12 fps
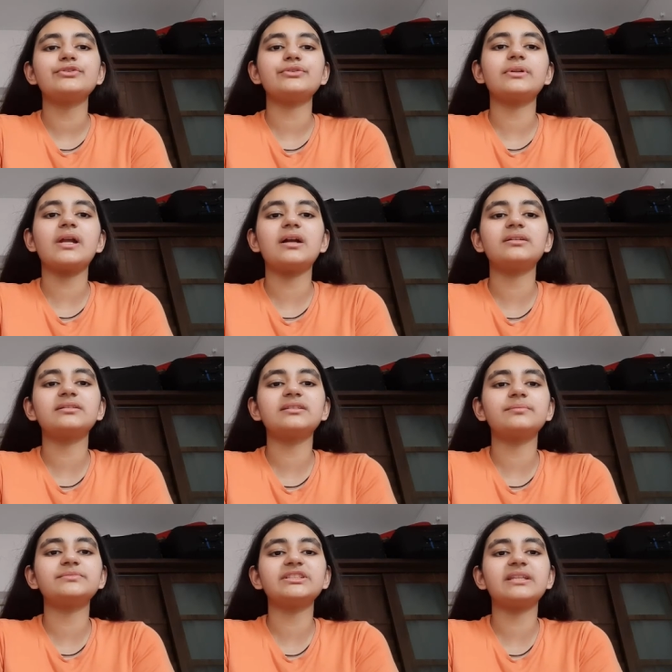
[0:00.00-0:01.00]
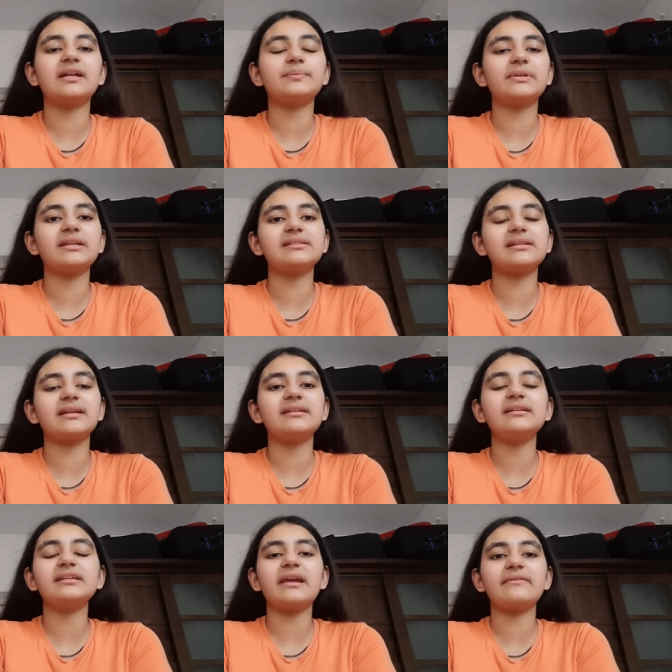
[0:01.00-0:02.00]
so Clarke took them to that place
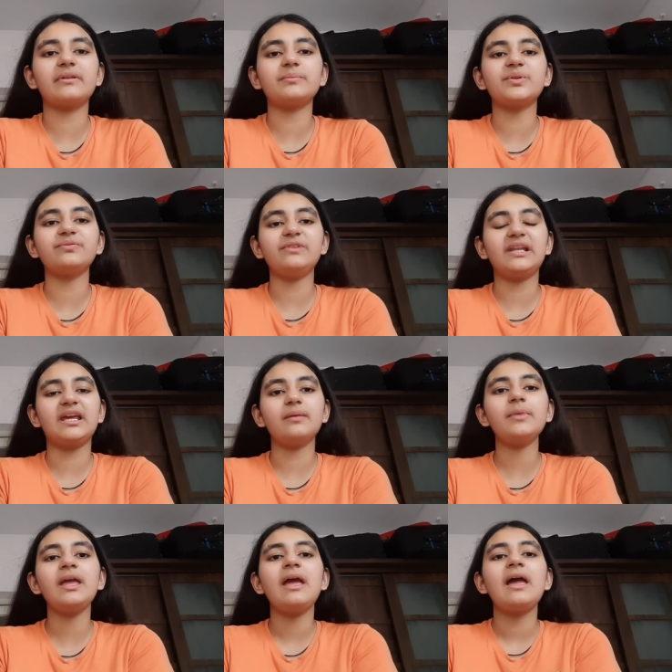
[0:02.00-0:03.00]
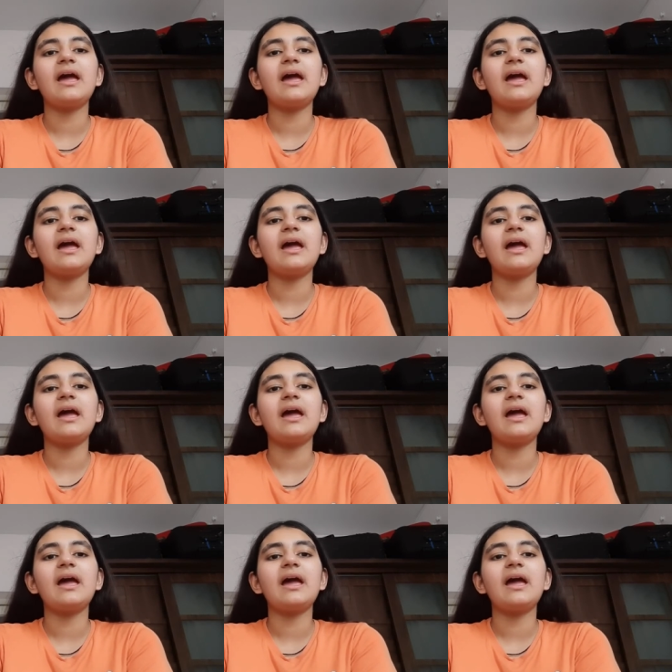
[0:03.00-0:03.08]
again and gave them the flame